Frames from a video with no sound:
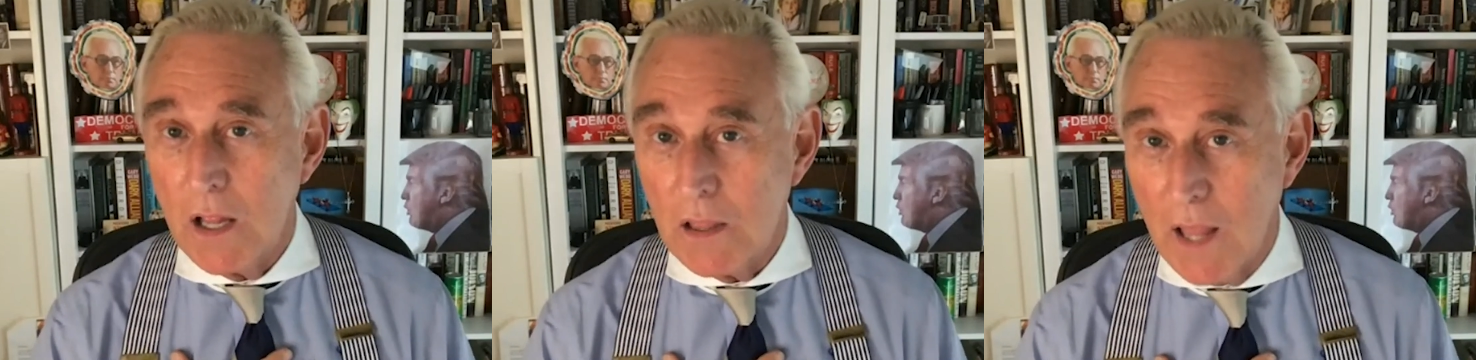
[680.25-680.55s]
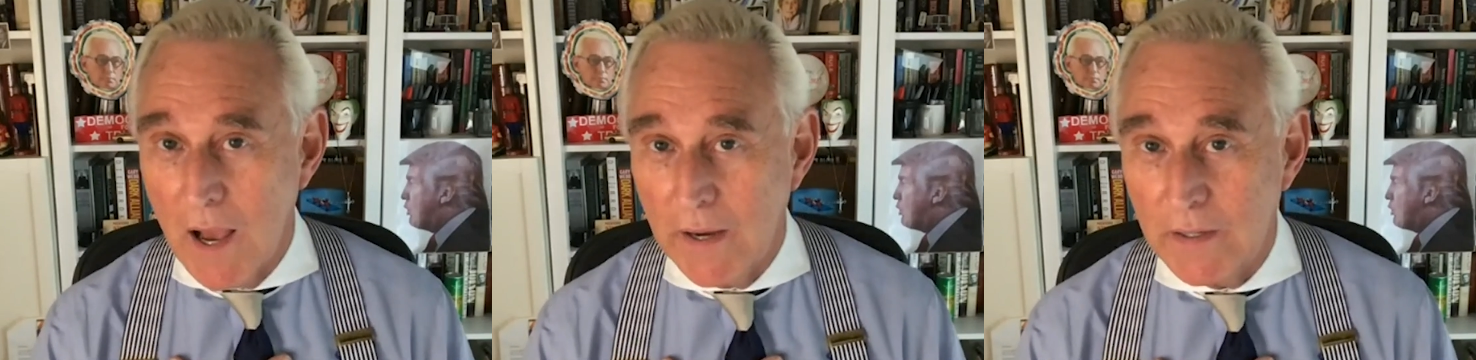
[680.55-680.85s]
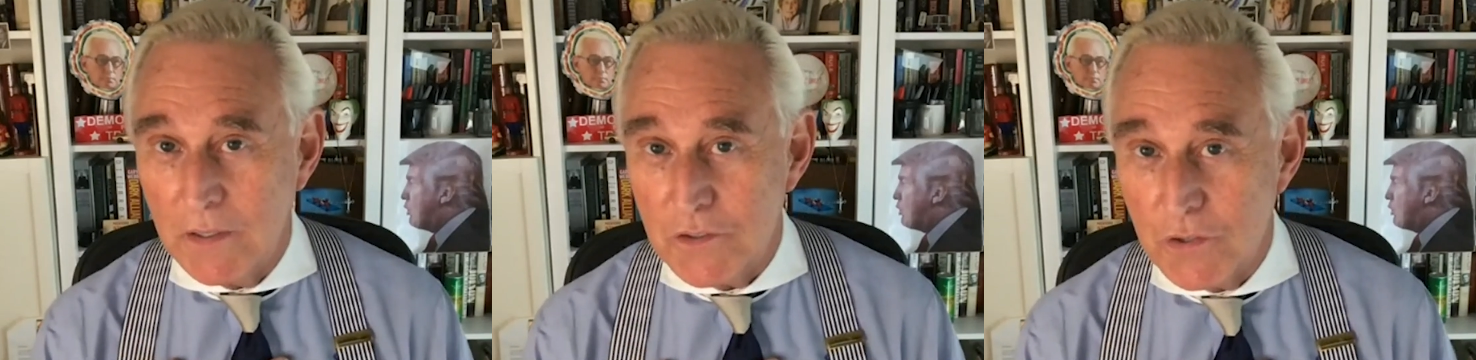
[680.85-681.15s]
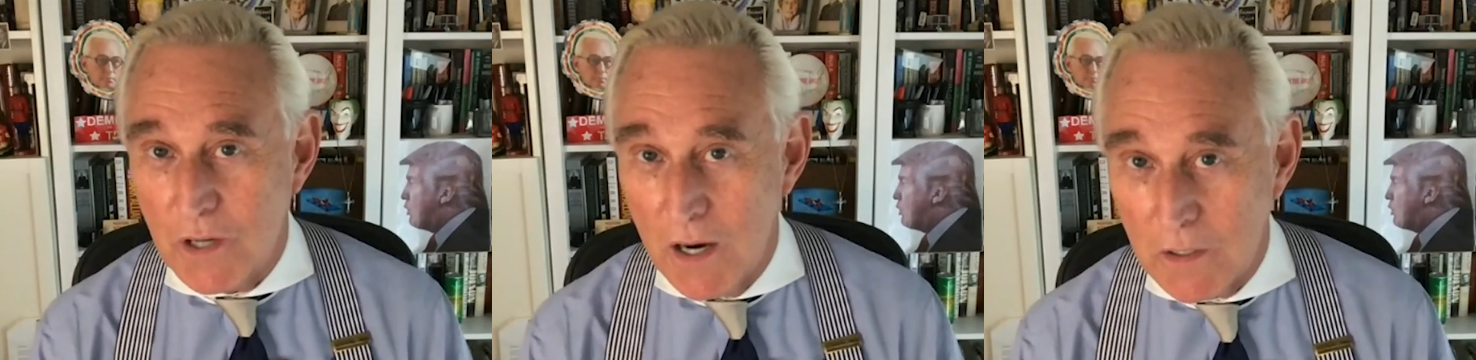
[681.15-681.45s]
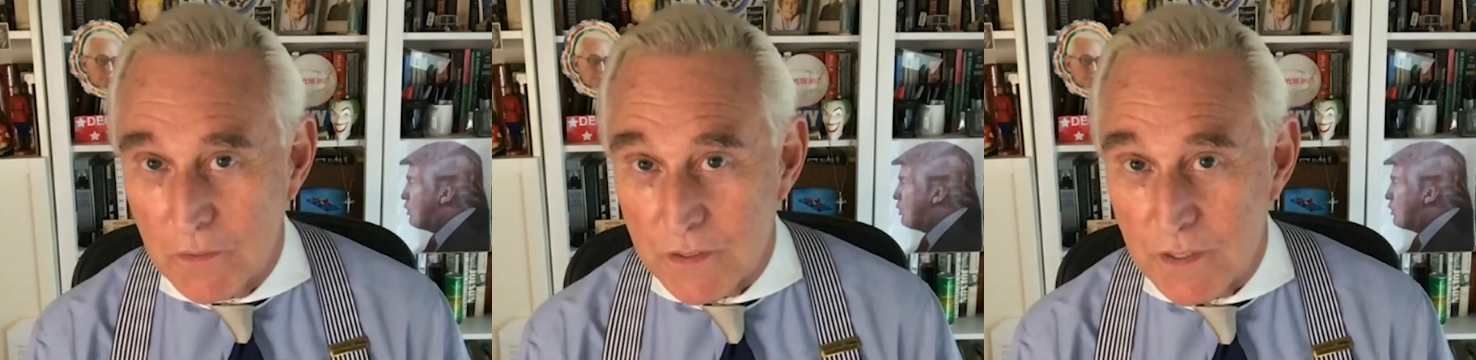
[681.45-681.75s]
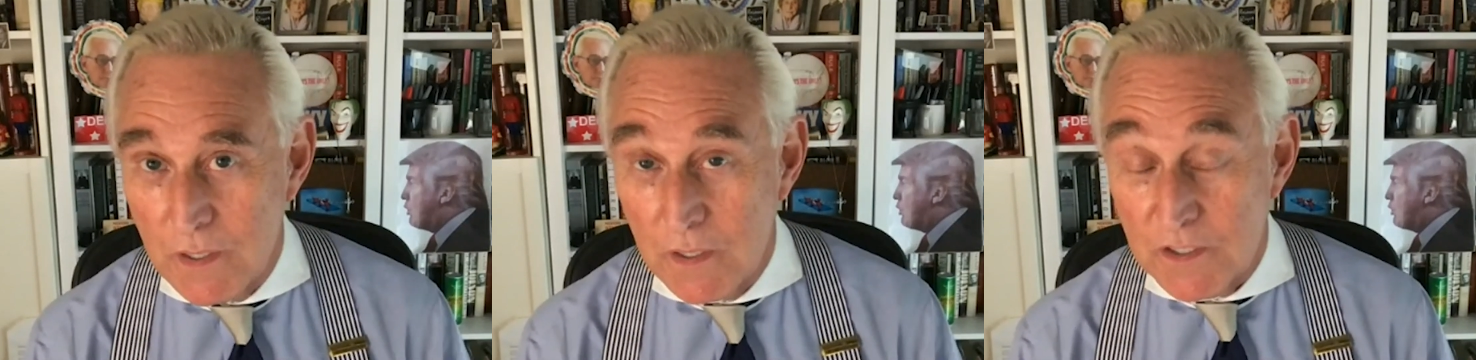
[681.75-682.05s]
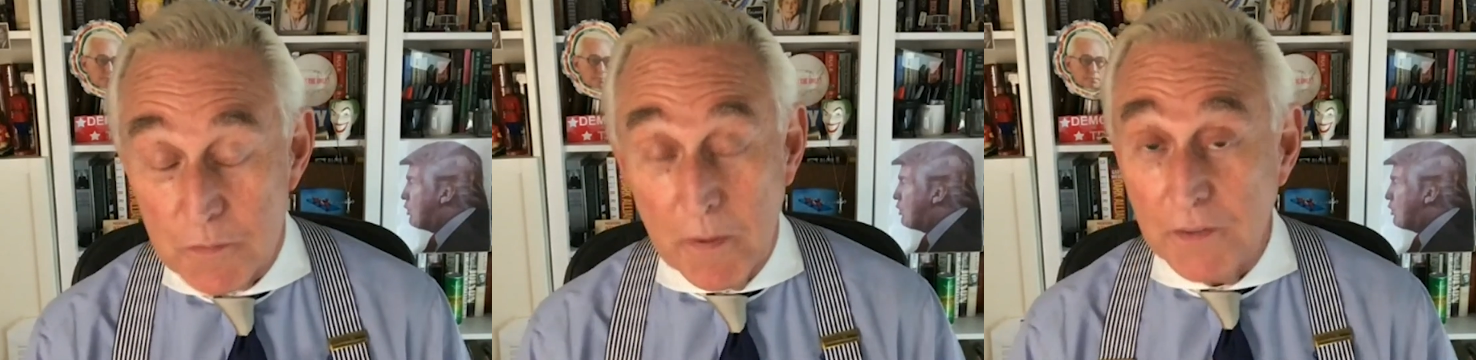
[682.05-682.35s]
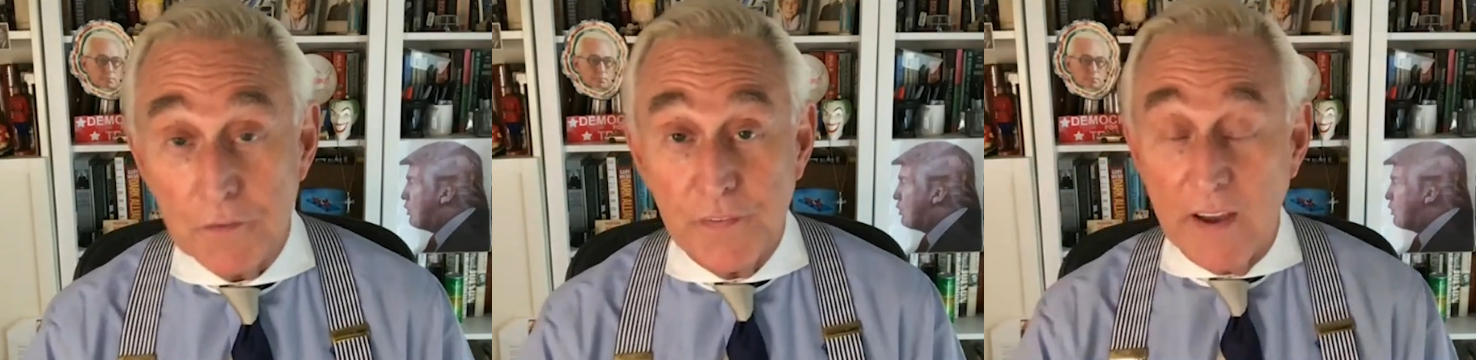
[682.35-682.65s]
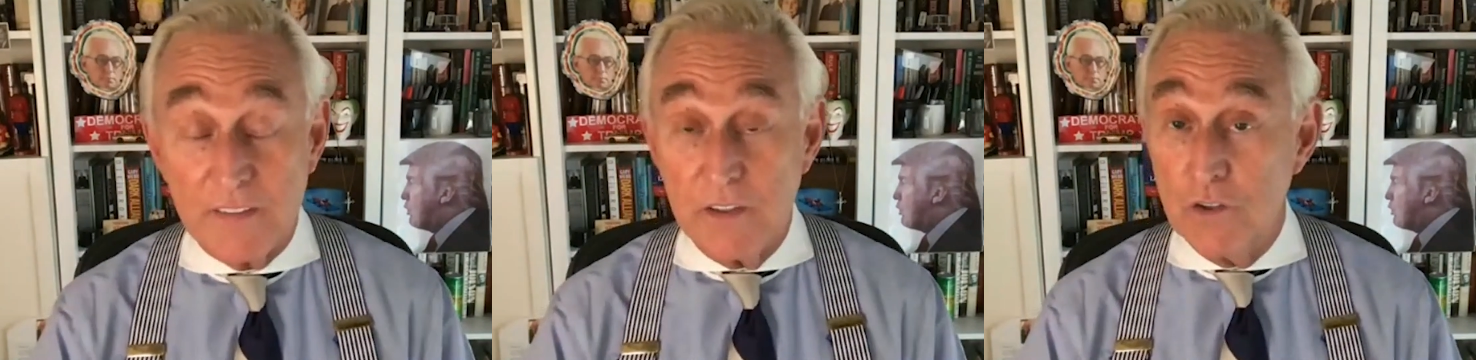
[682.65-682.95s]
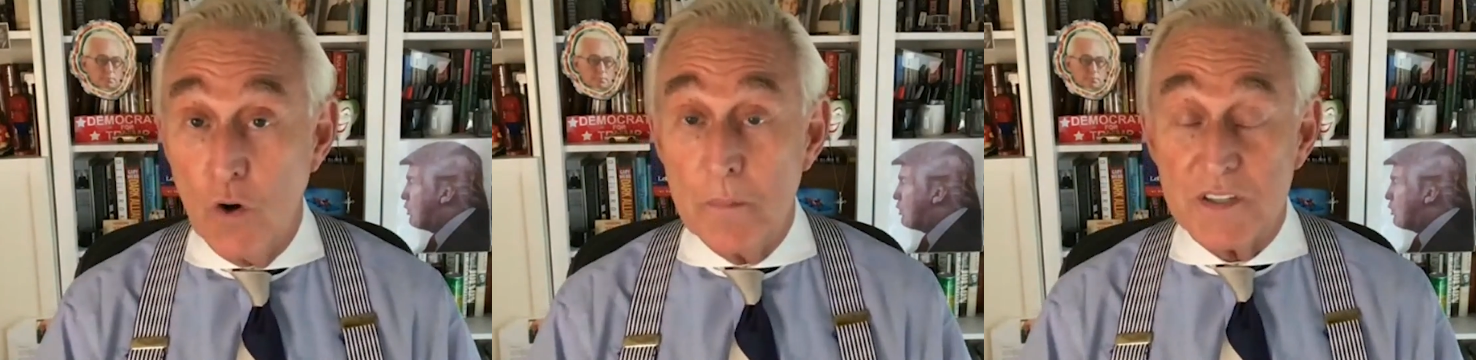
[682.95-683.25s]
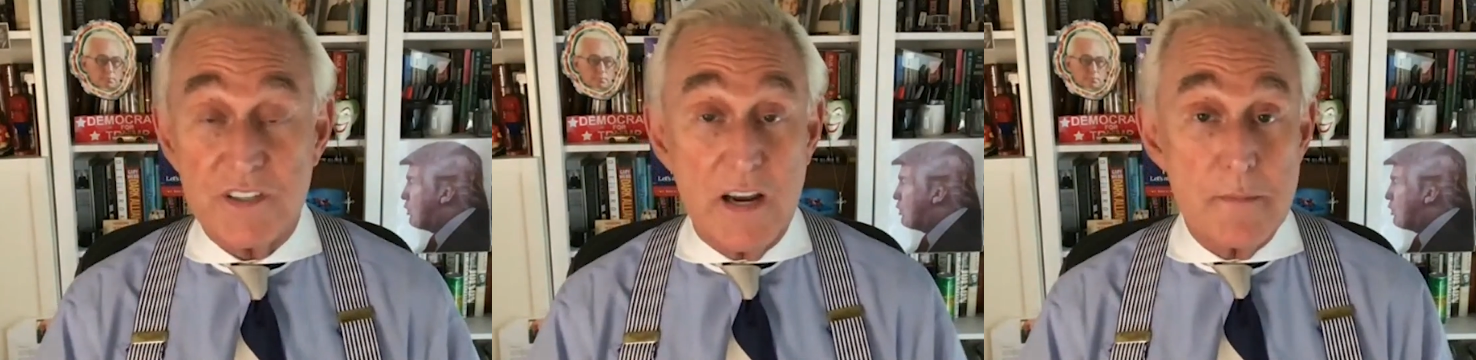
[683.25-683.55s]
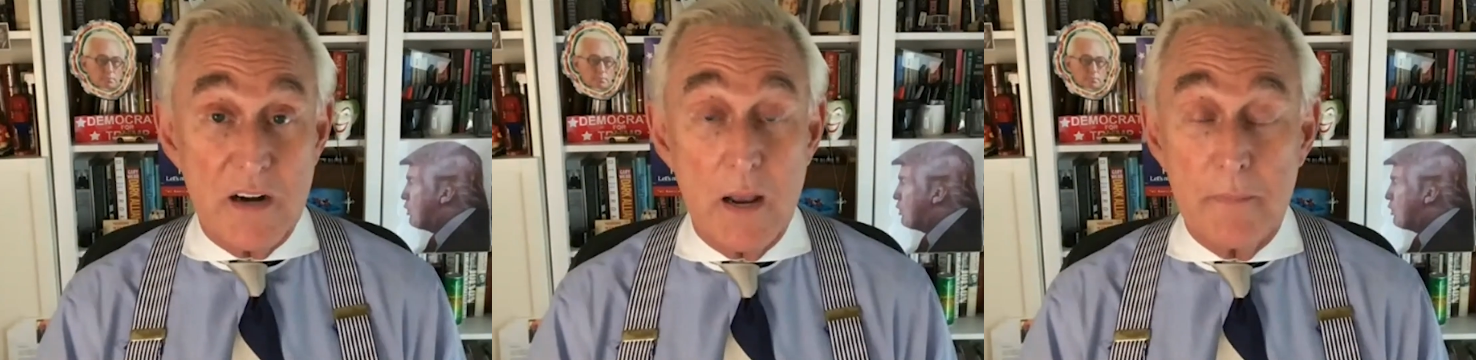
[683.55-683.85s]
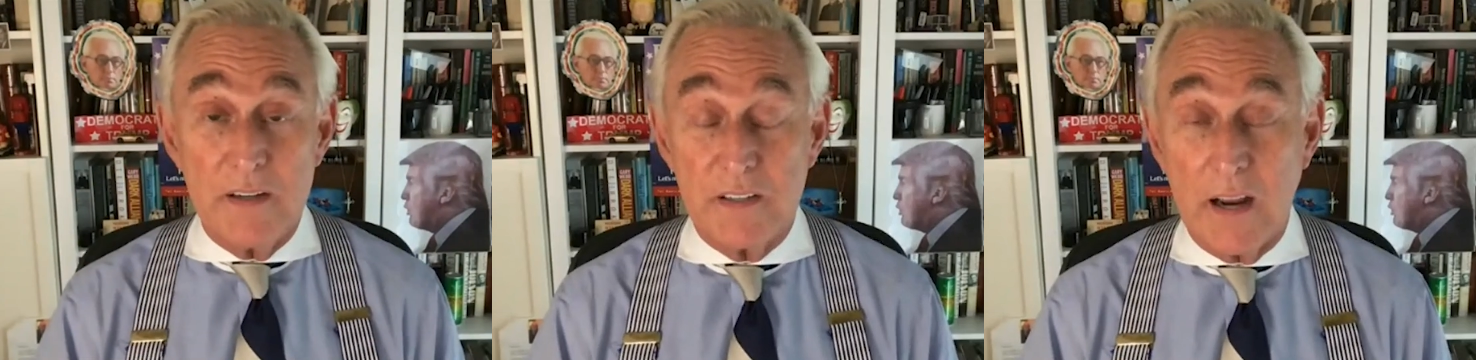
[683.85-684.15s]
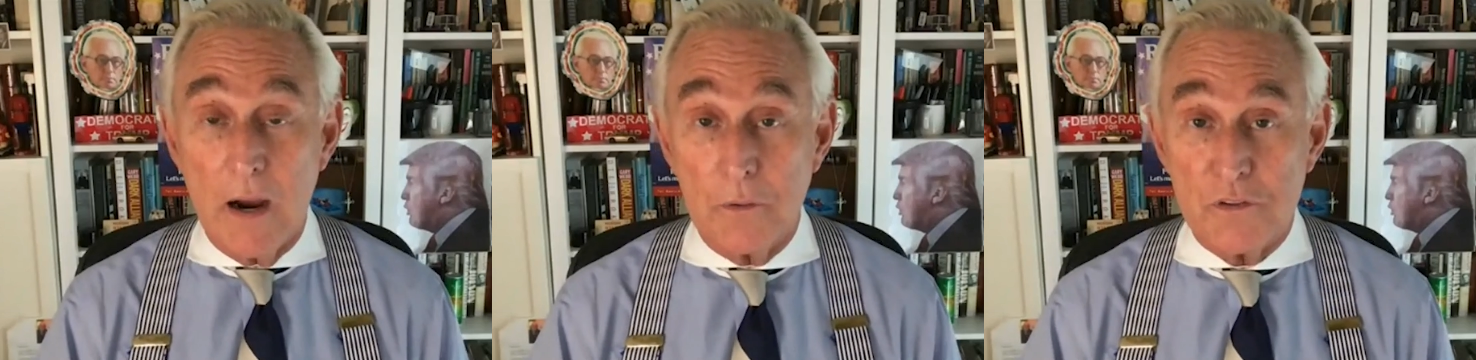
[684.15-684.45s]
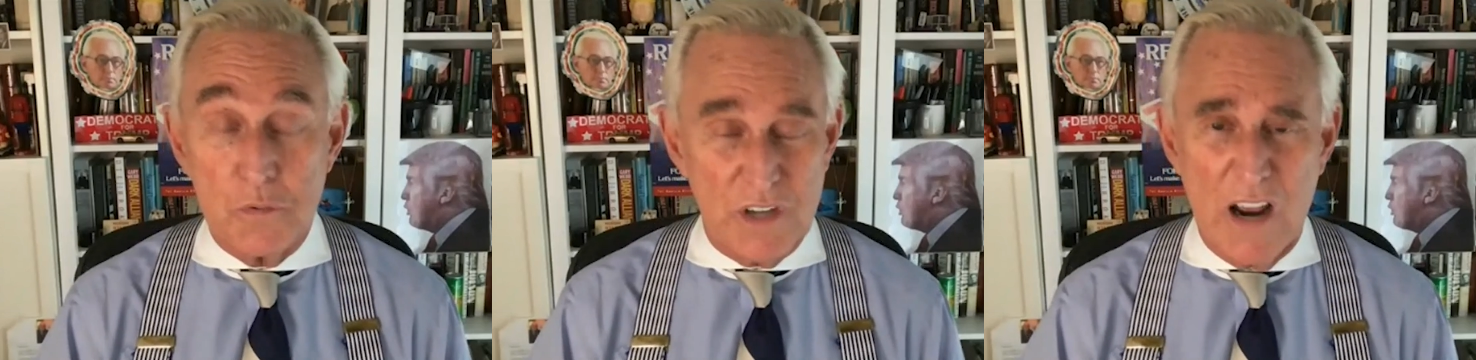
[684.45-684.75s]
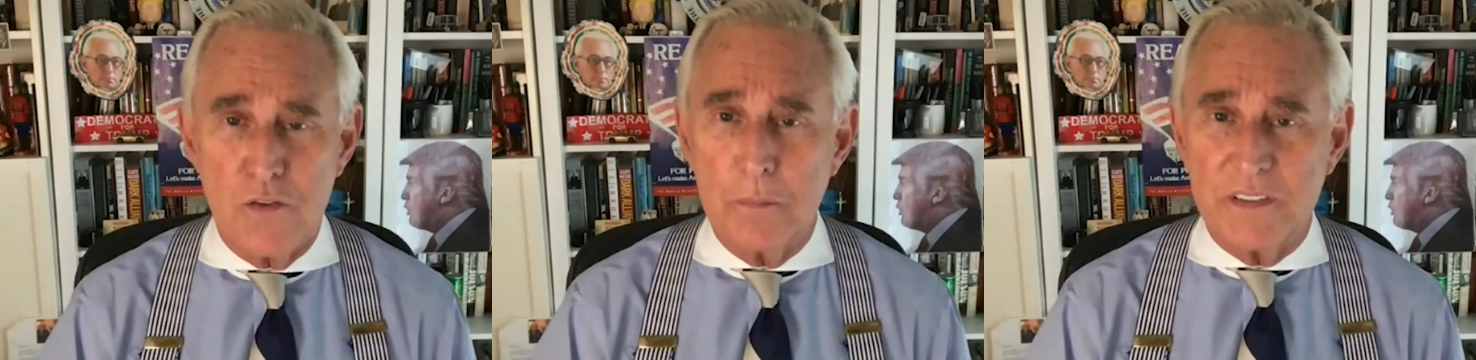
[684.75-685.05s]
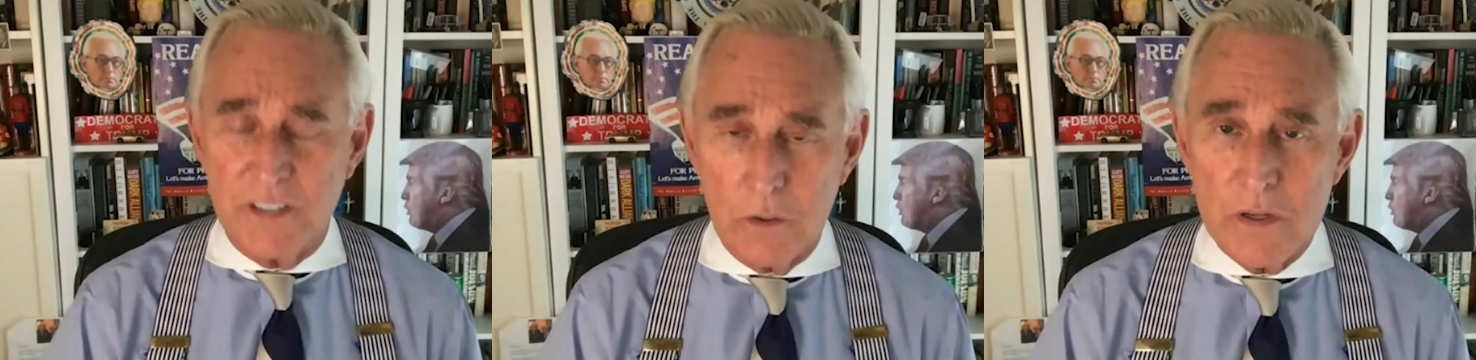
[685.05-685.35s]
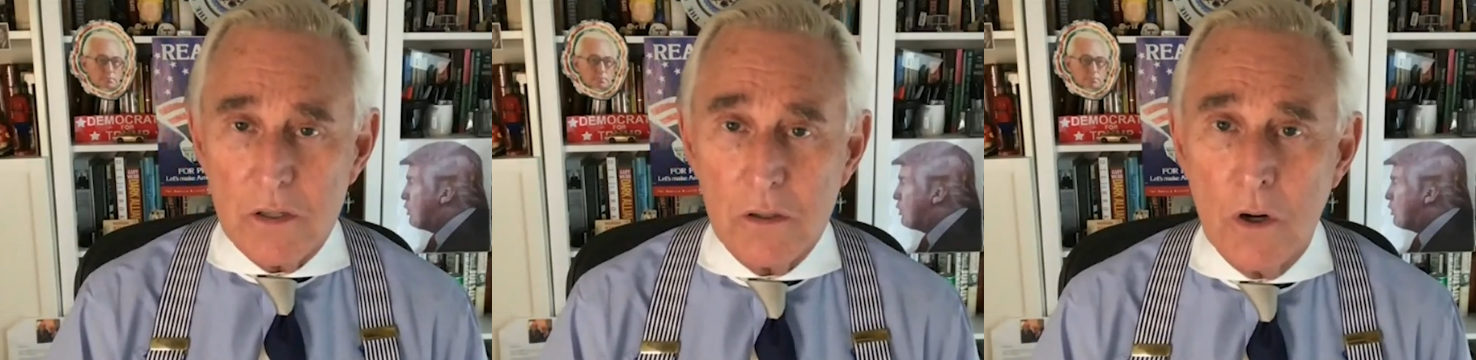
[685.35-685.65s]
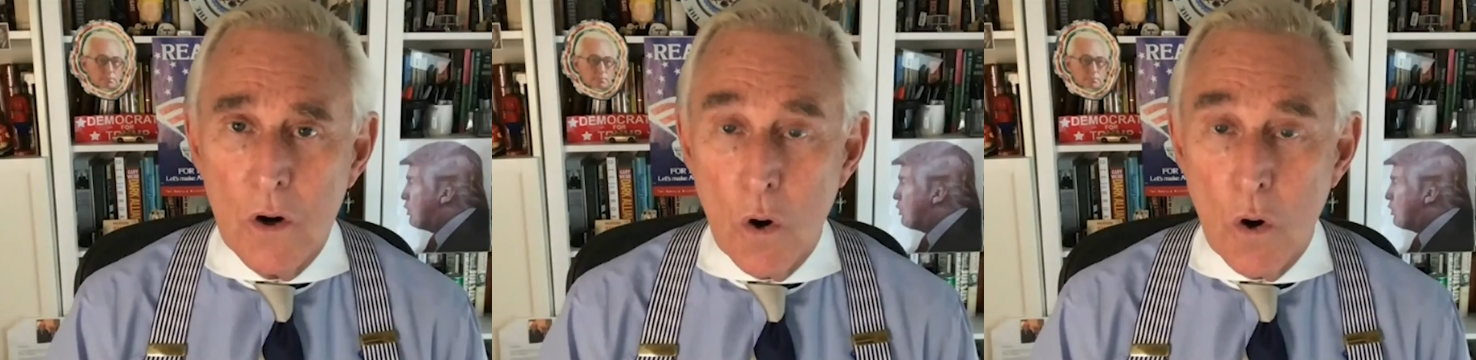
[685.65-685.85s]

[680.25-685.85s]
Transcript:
Speaker 1: Lying to Congress, despite the fact that no misstatement I made to Congress was either material